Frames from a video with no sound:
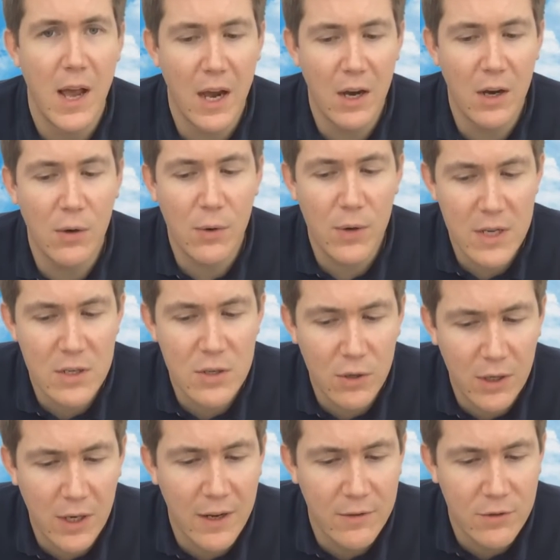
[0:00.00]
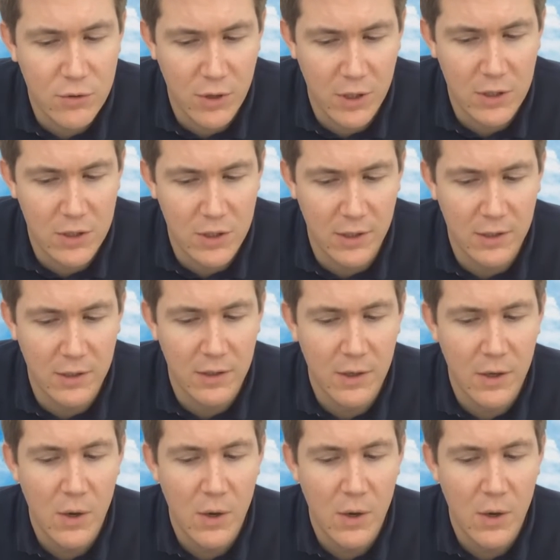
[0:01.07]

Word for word: How is your life structured?